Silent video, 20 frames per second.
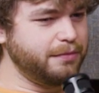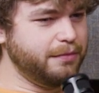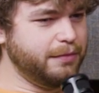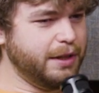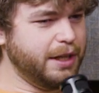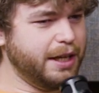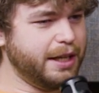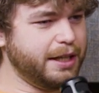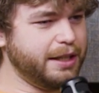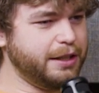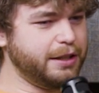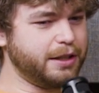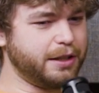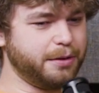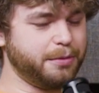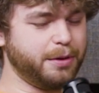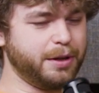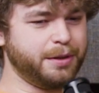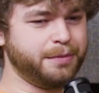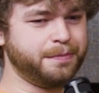Yeah, that's a
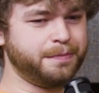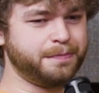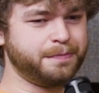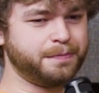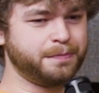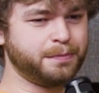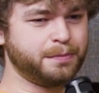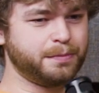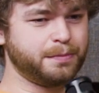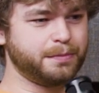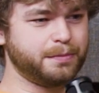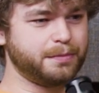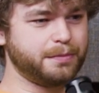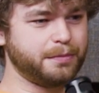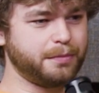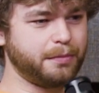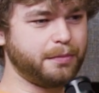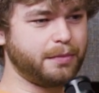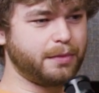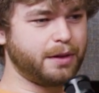good one.
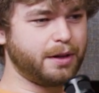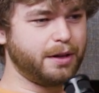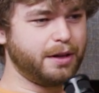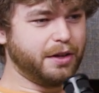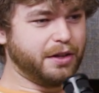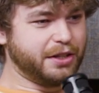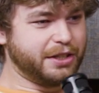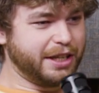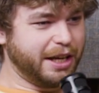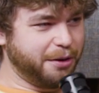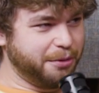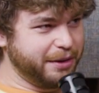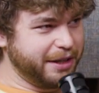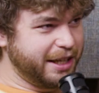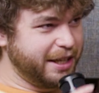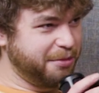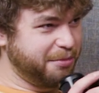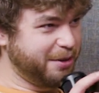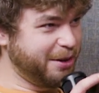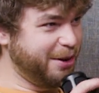Shall we
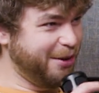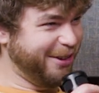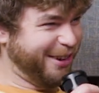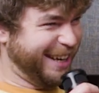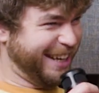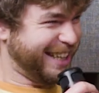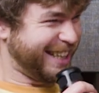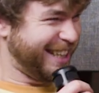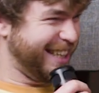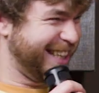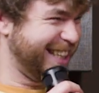keep going?